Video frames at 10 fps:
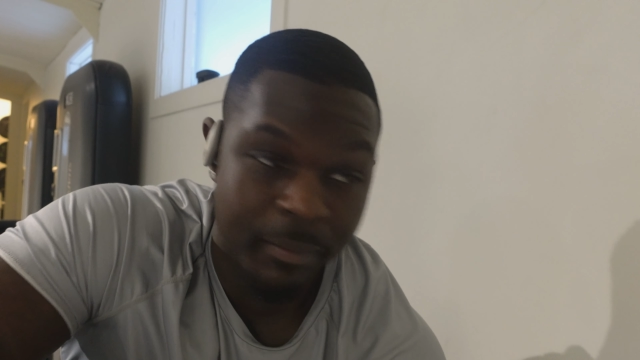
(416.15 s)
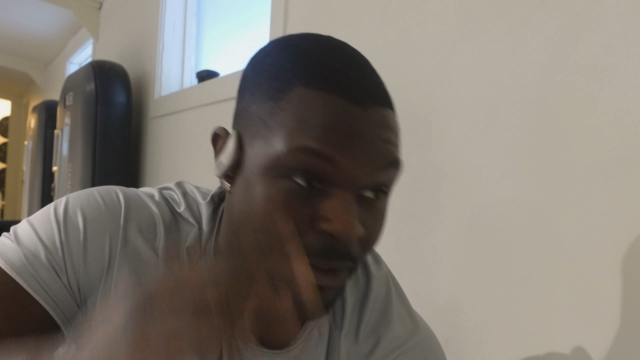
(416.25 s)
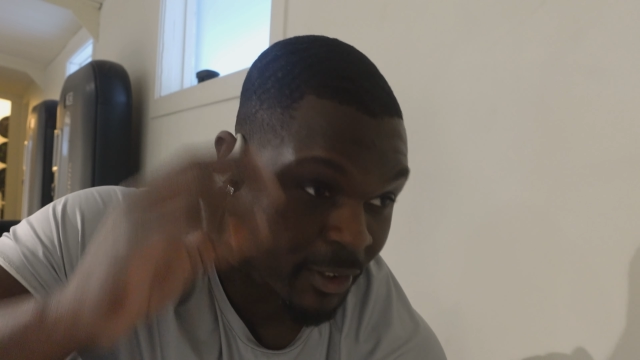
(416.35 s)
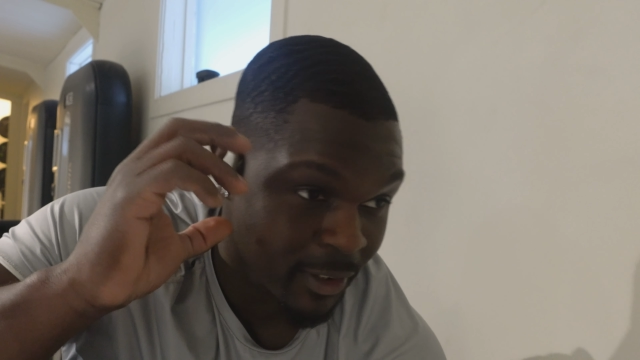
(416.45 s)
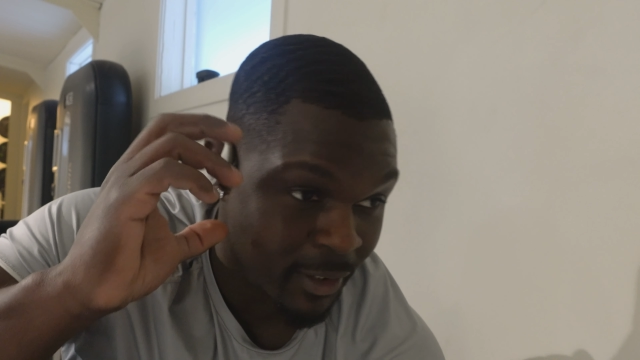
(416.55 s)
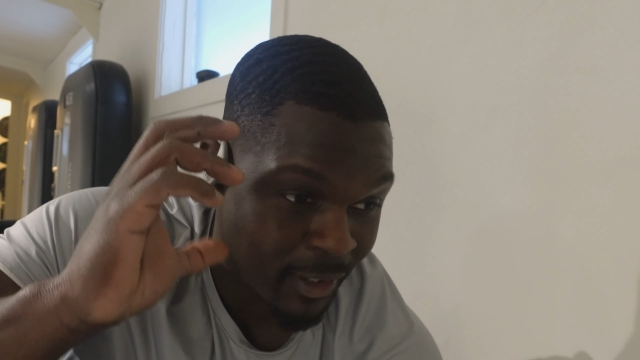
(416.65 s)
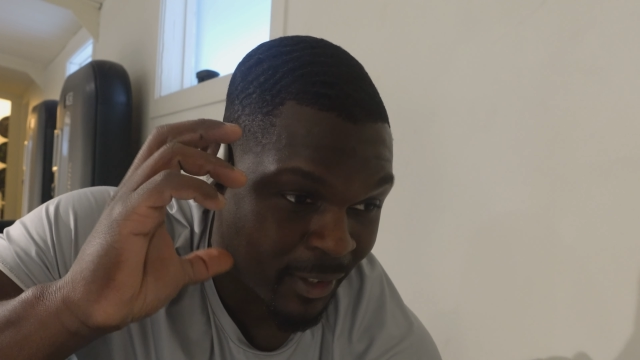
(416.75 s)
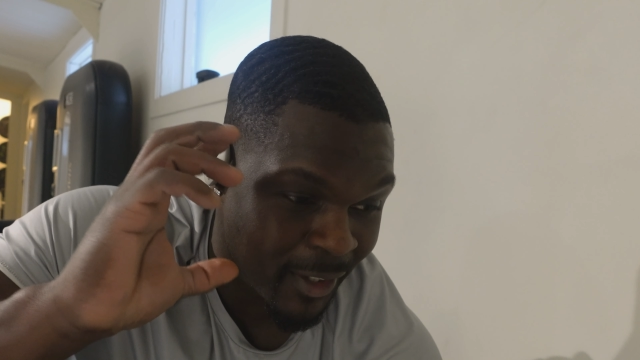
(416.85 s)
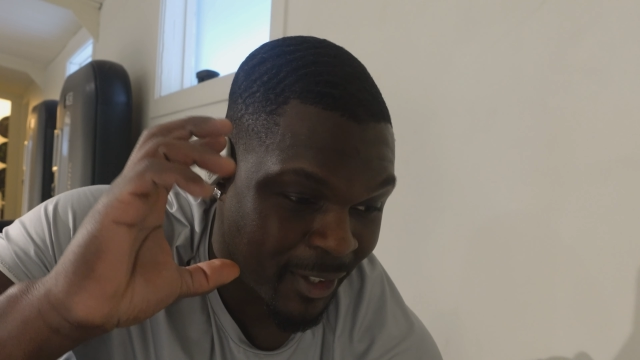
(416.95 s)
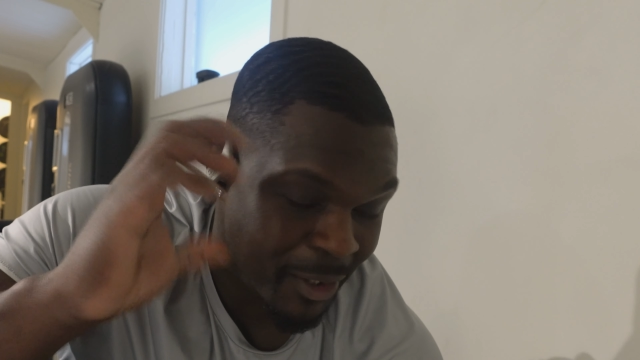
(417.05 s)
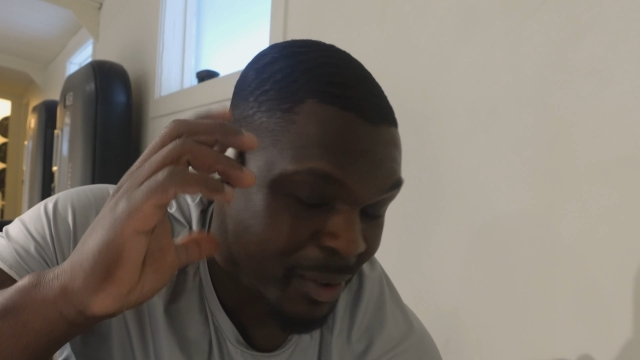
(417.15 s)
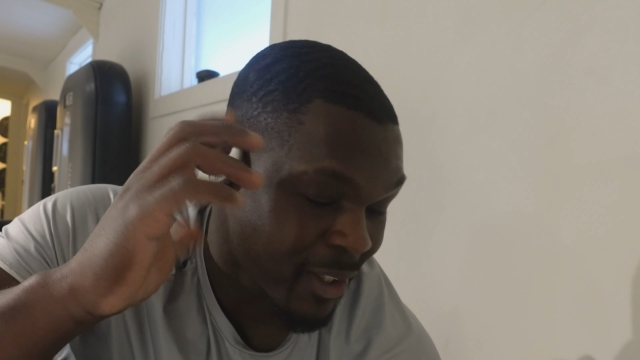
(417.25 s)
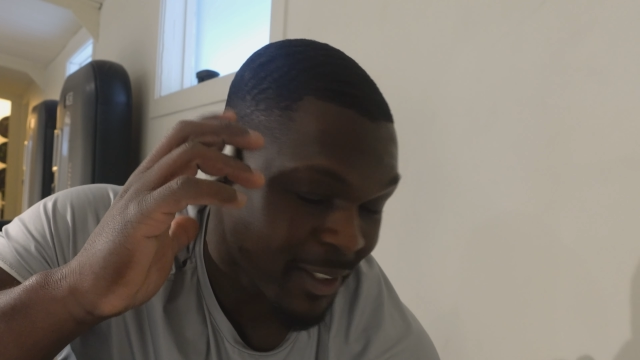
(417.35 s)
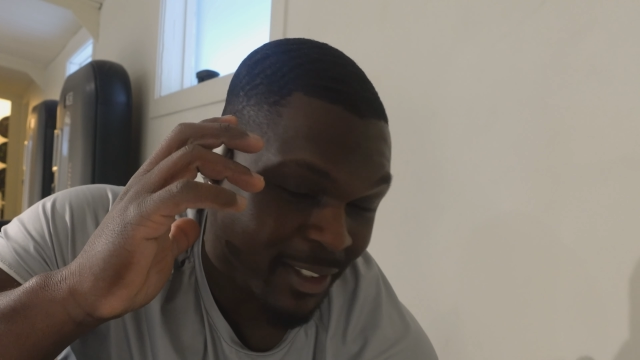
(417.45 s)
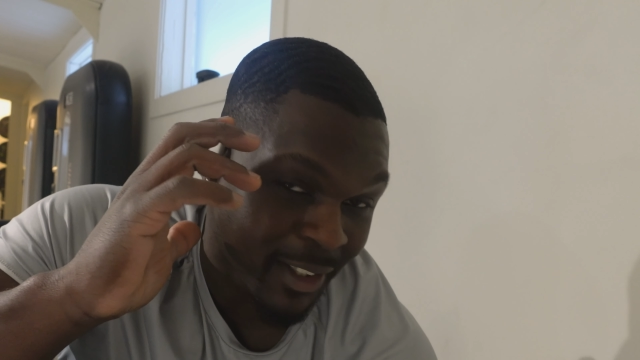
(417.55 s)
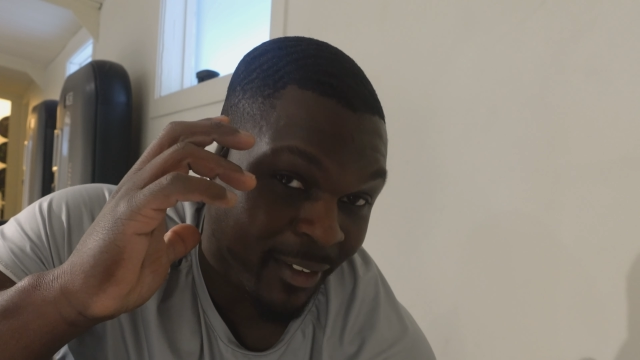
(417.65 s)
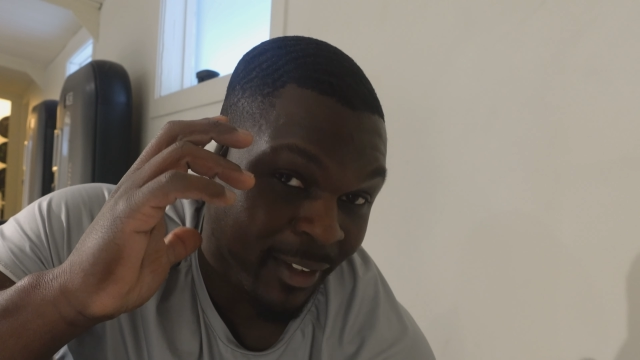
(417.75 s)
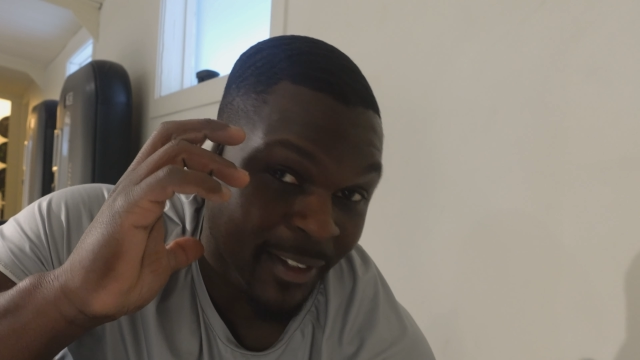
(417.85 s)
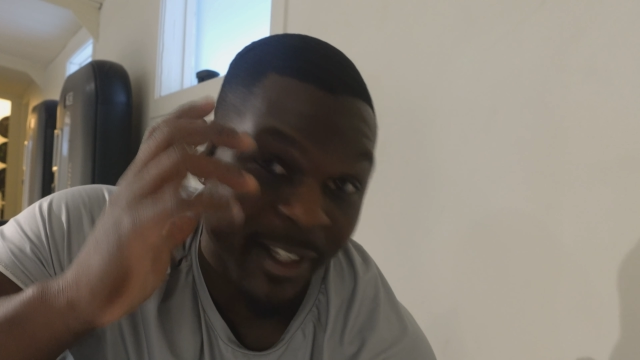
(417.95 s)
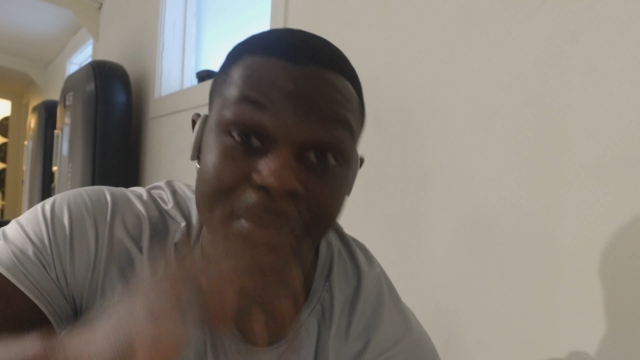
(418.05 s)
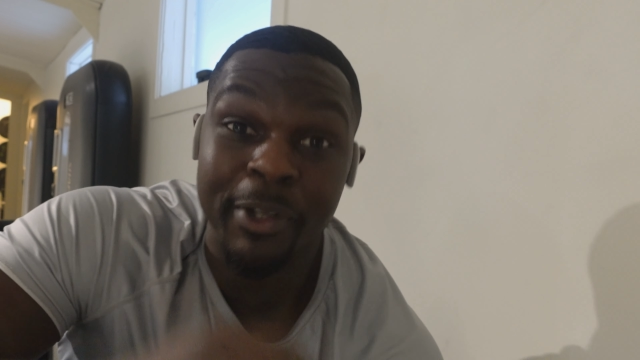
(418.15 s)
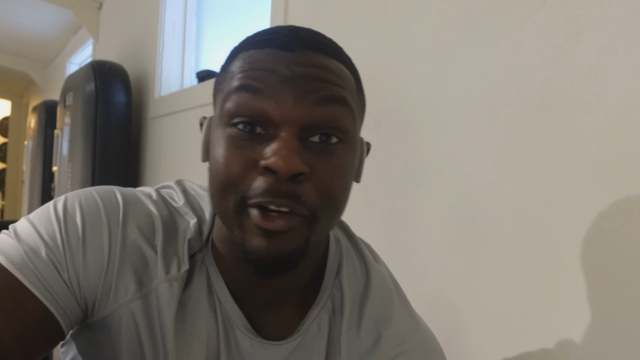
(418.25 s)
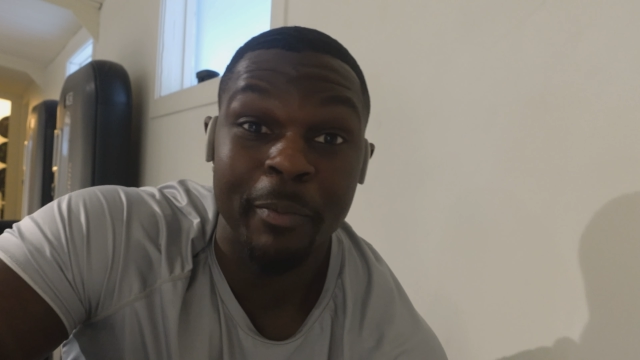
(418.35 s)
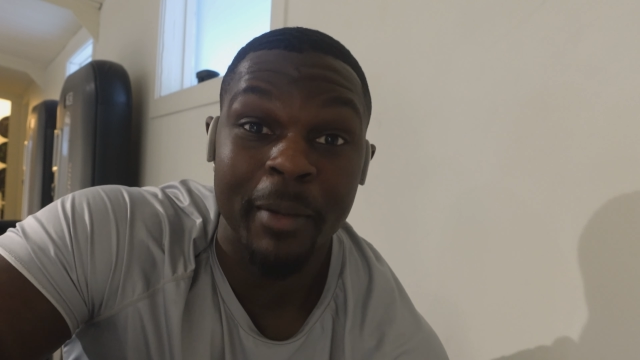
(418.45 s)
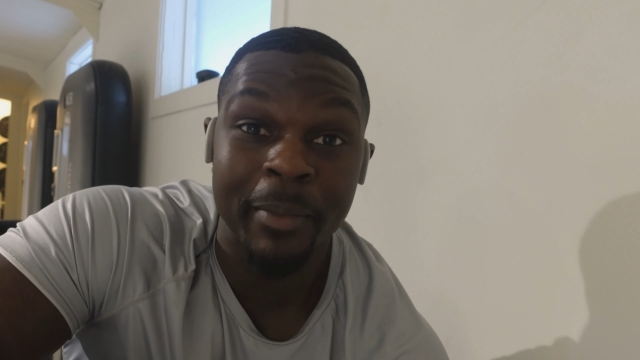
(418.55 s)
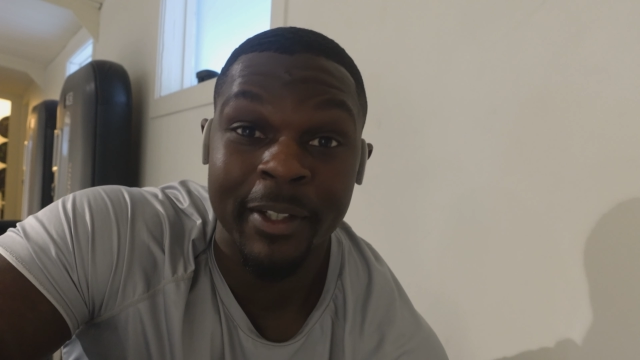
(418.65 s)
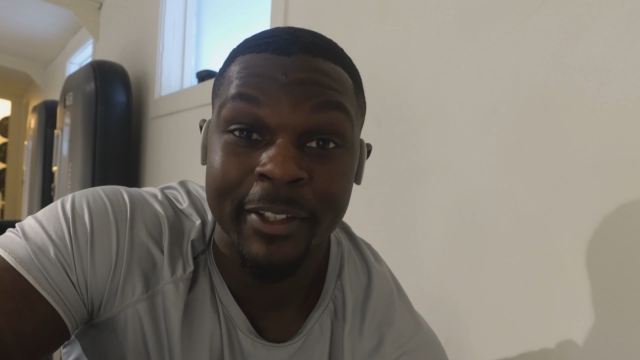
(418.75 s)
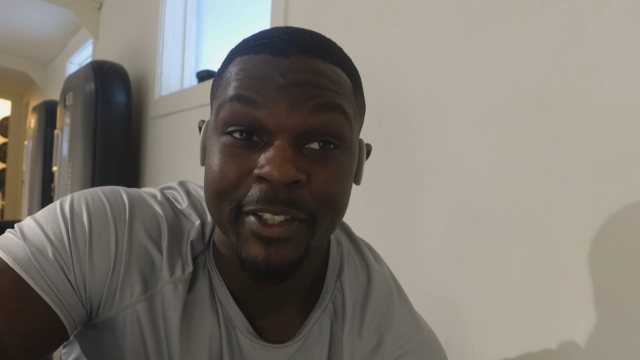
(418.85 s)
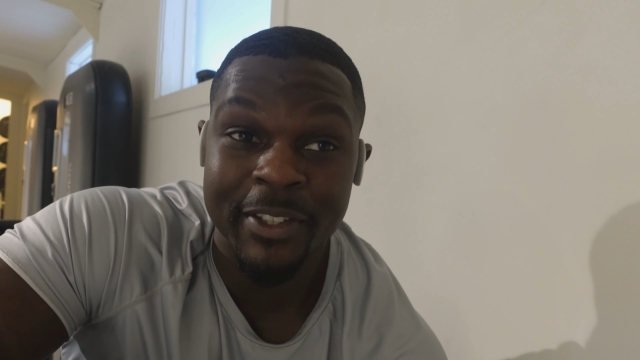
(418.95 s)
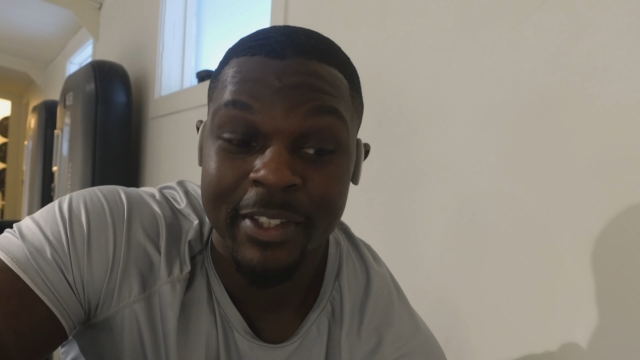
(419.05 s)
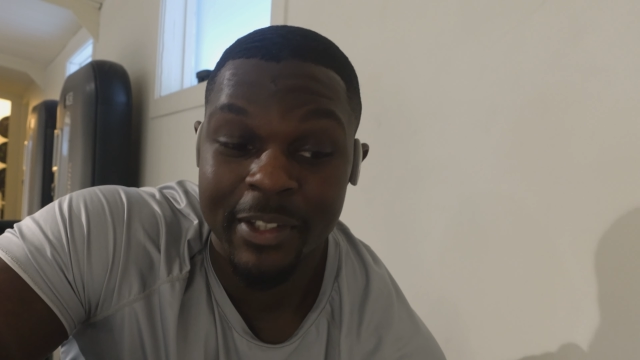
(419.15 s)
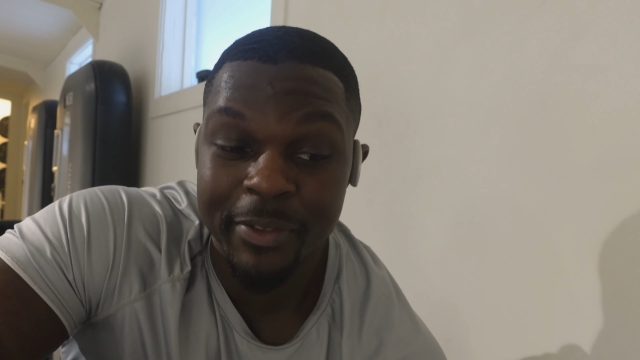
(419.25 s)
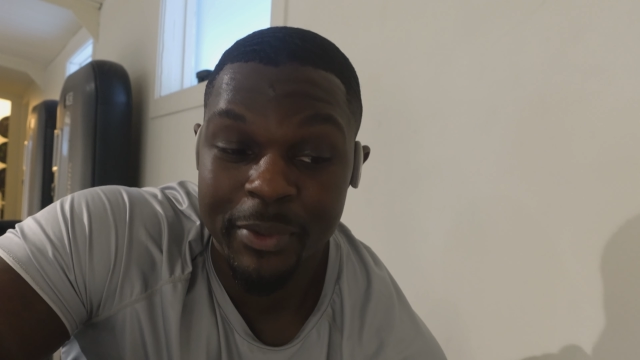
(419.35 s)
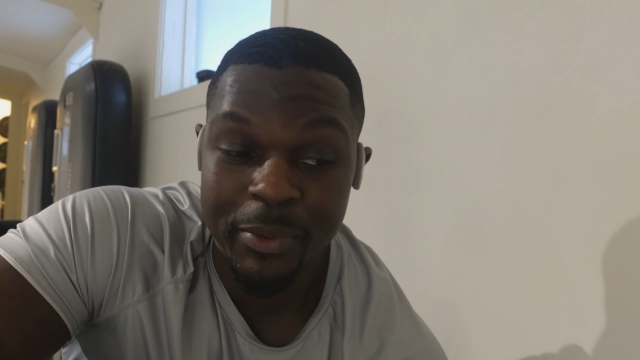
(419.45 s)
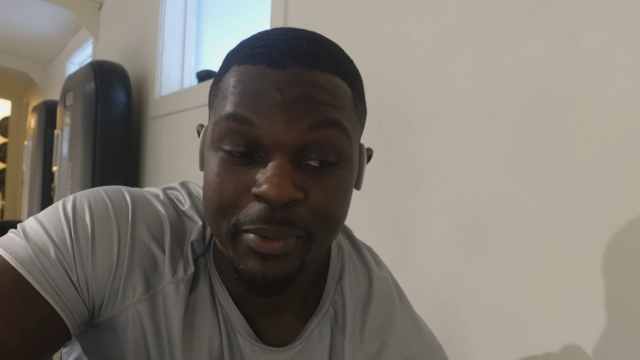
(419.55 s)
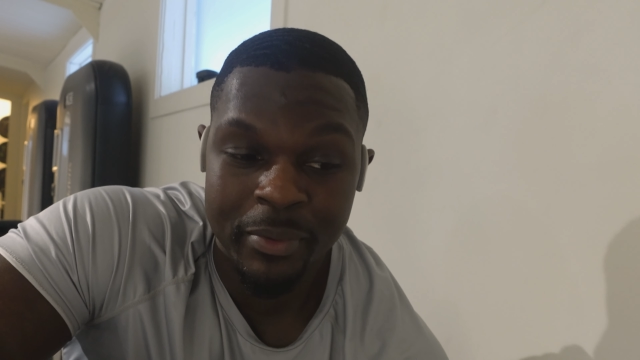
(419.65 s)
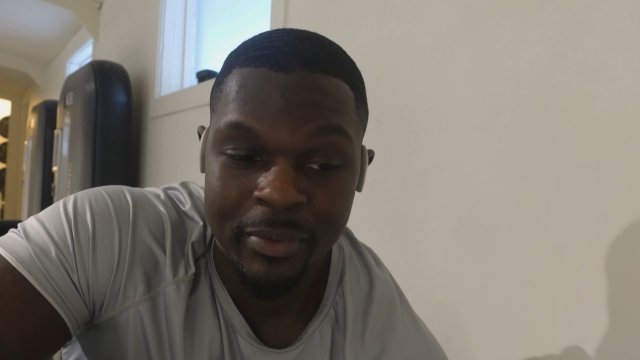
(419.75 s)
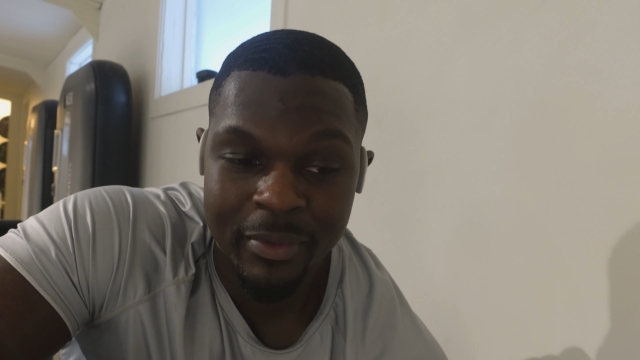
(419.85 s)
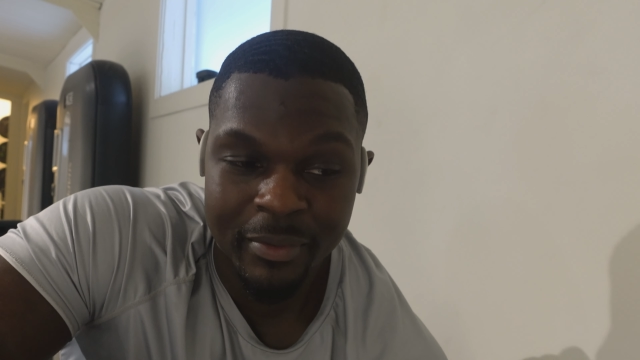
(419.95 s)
I'm just trying not to let that play on my mind because if you